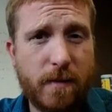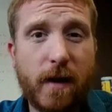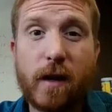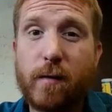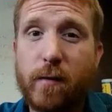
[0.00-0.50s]

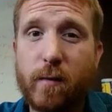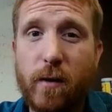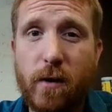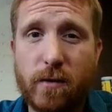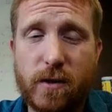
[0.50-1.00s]
Thank you for your
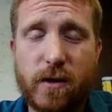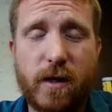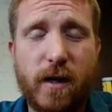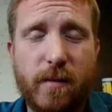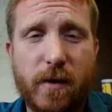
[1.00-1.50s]
posts.
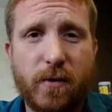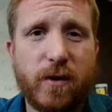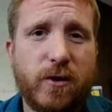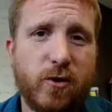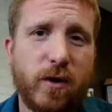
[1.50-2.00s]
I
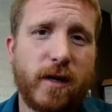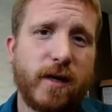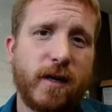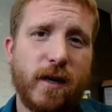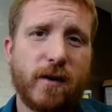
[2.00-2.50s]
really
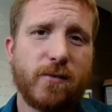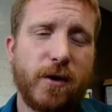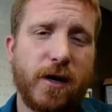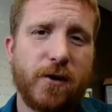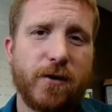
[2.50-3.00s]
enjoyed
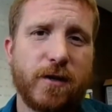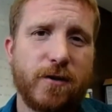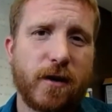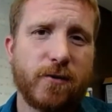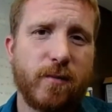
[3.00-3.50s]
reading your
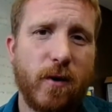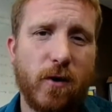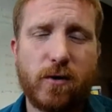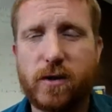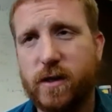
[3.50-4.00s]
introductory
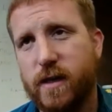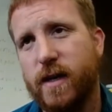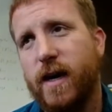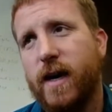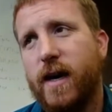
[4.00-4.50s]
posts
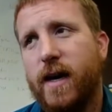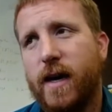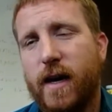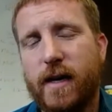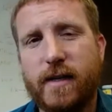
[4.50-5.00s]

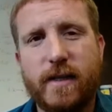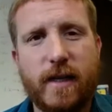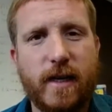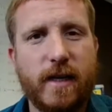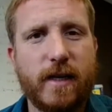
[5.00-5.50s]
and
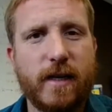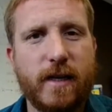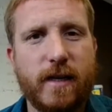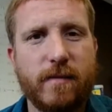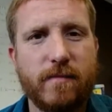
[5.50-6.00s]
seeing
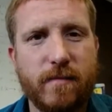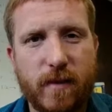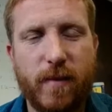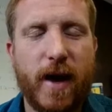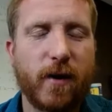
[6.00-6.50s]

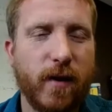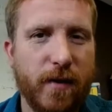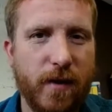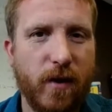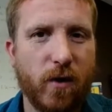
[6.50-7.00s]
the
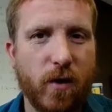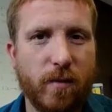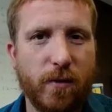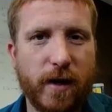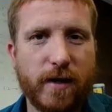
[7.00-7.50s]
background that you were
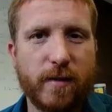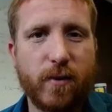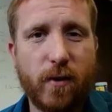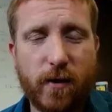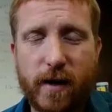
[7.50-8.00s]
all bringing to the
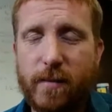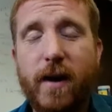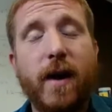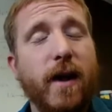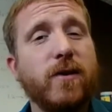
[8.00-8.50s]
program.
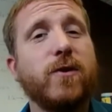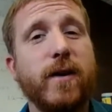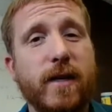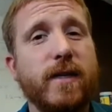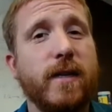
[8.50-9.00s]
And it was
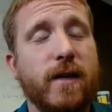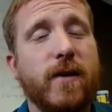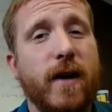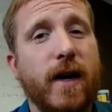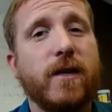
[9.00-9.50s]
great to see the
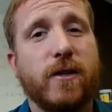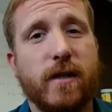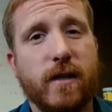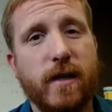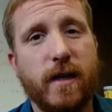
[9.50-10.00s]

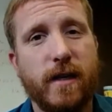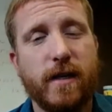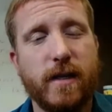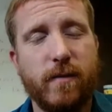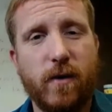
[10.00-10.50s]
interaction
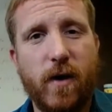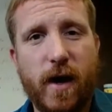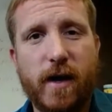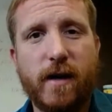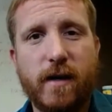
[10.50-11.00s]
that some of you
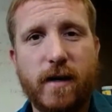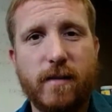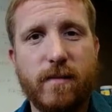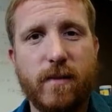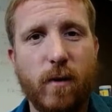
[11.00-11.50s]
had
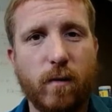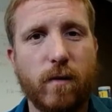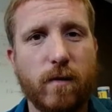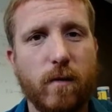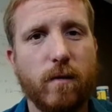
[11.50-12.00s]

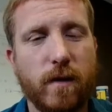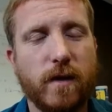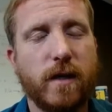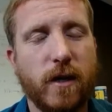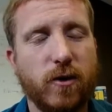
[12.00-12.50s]
over the
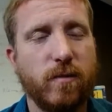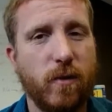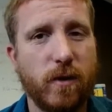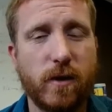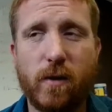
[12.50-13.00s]
discussion
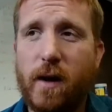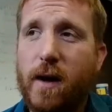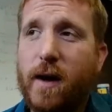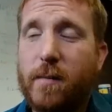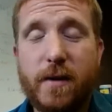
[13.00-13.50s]
board. So,
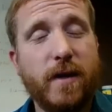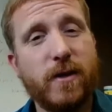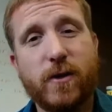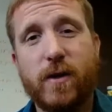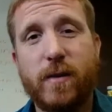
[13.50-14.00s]
I mean,
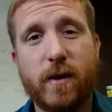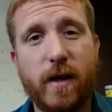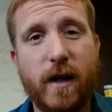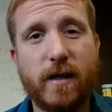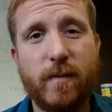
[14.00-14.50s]
these are going to be your
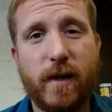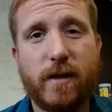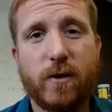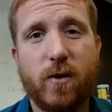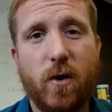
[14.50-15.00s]

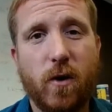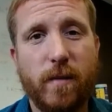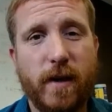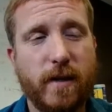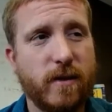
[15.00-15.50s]
classmates, your
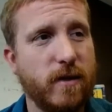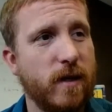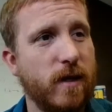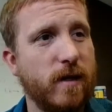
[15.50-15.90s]
cohort mates,